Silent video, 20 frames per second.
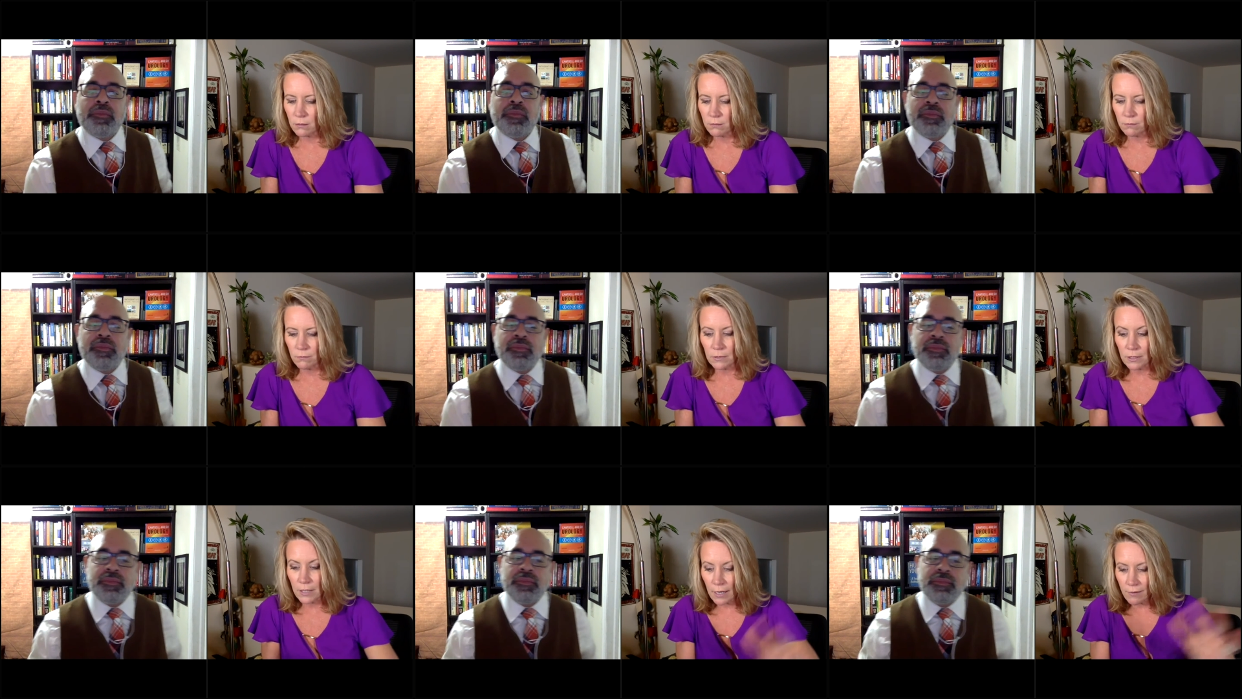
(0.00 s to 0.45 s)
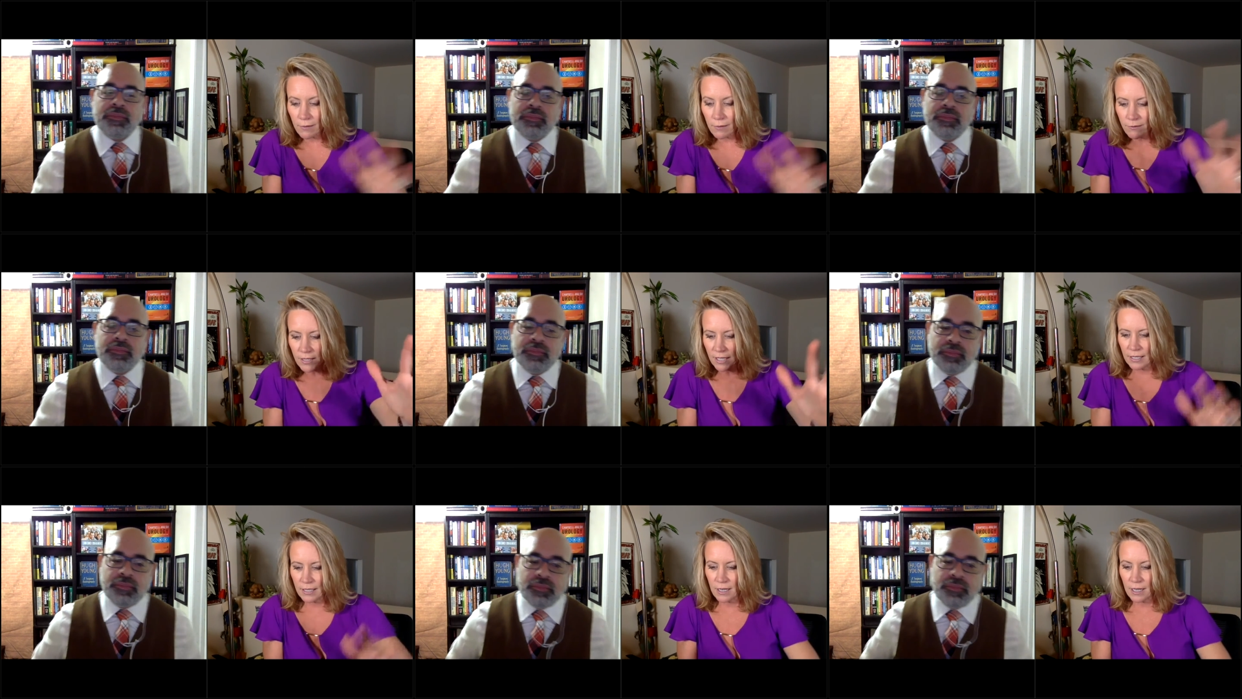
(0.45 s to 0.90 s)
Speaker 1: lovely
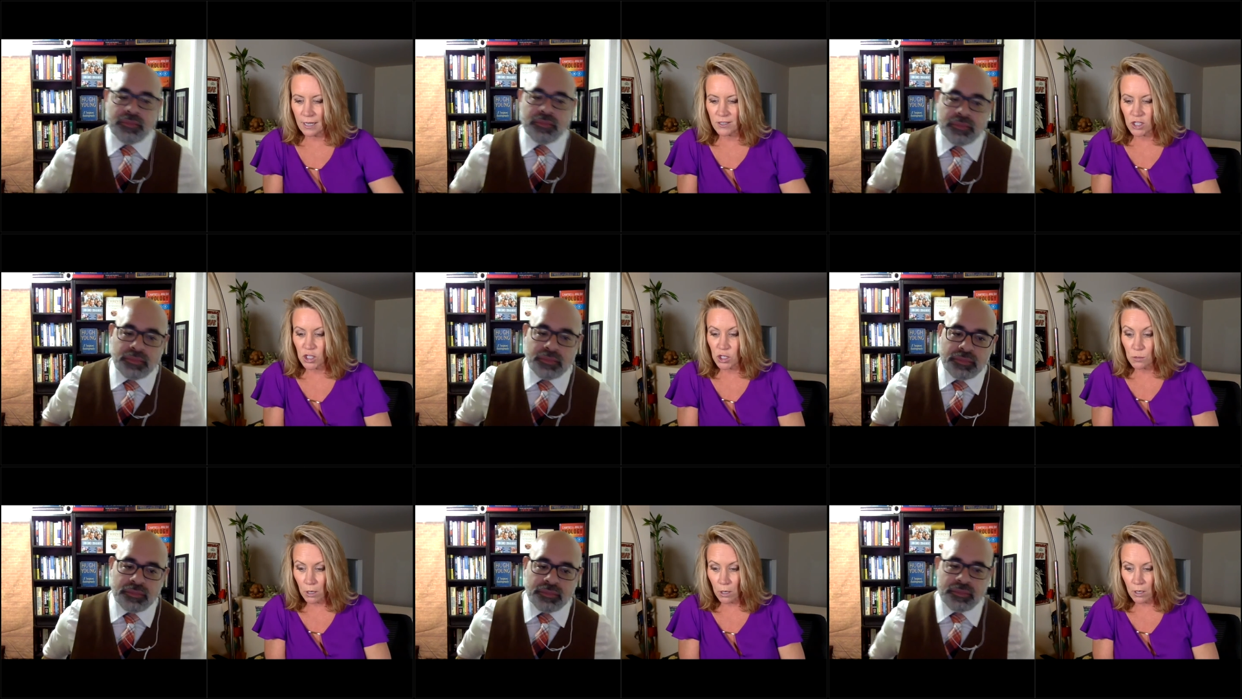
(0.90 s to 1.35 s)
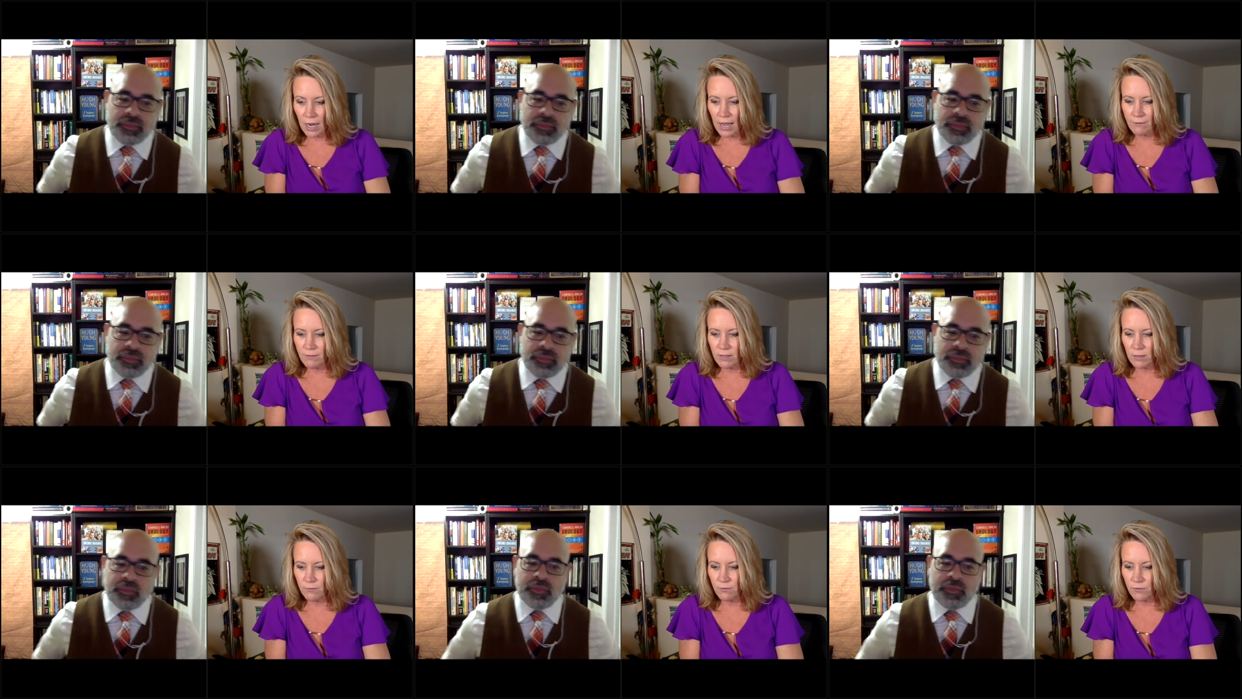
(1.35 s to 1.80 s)
and, and smart,
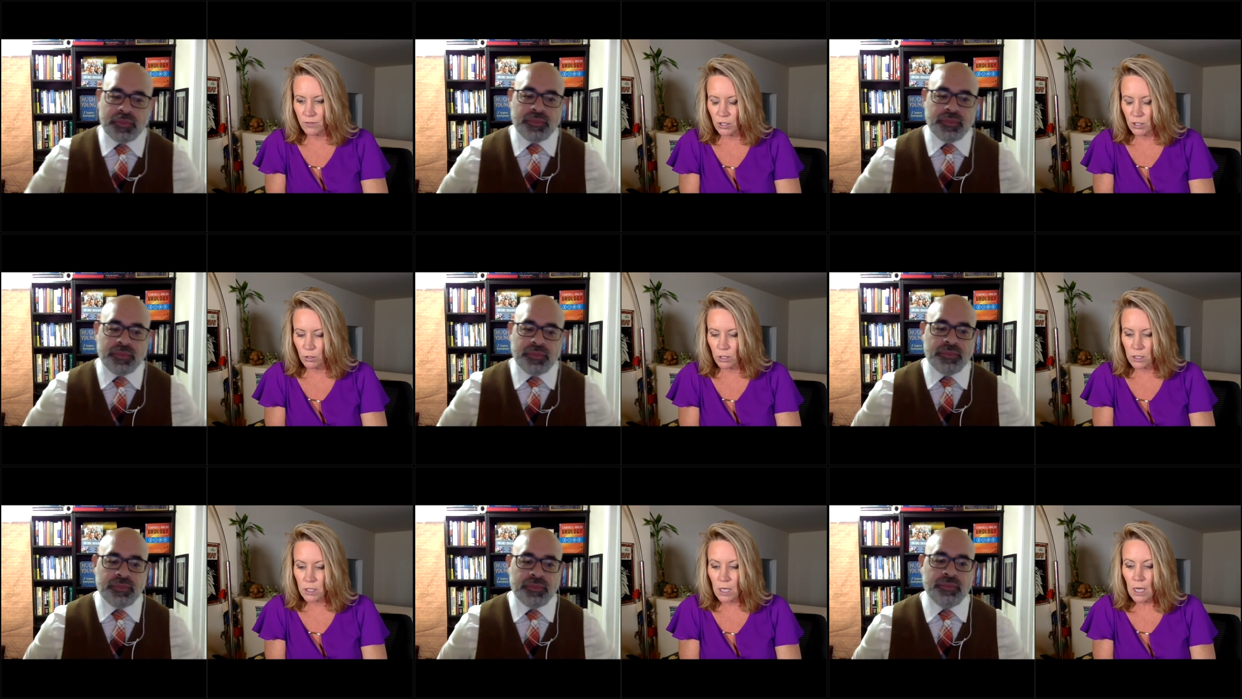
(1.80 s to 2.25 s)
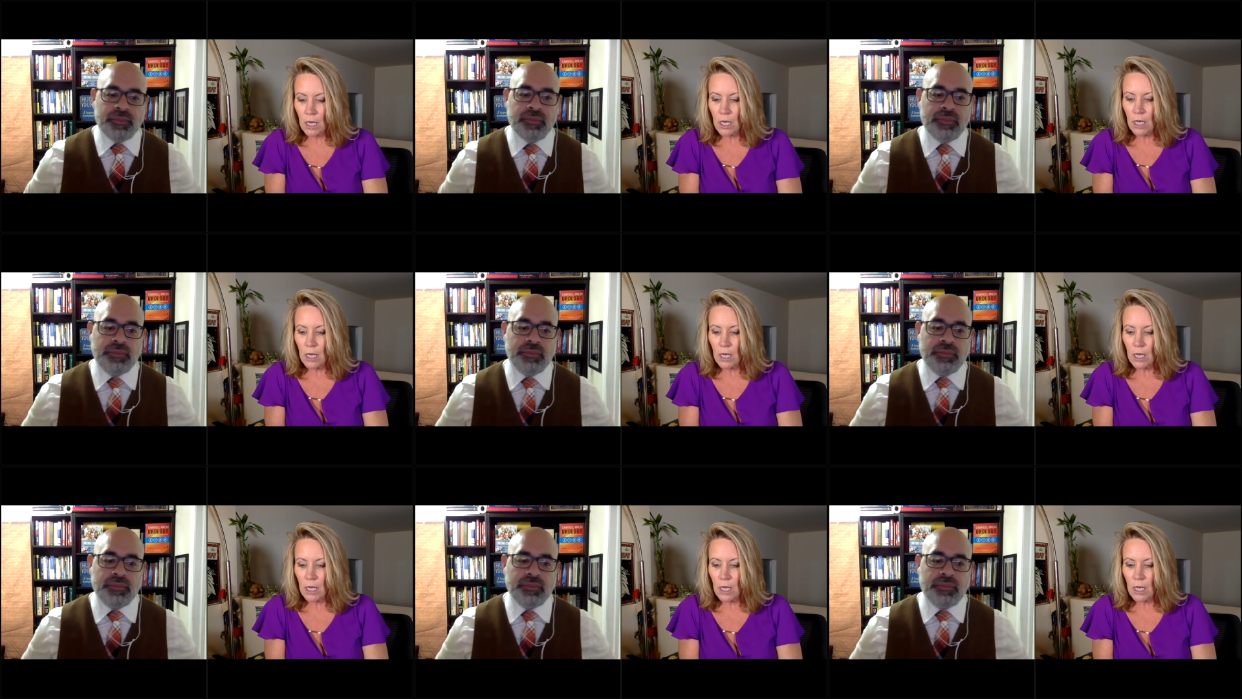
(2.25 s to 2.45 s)
avid viewers.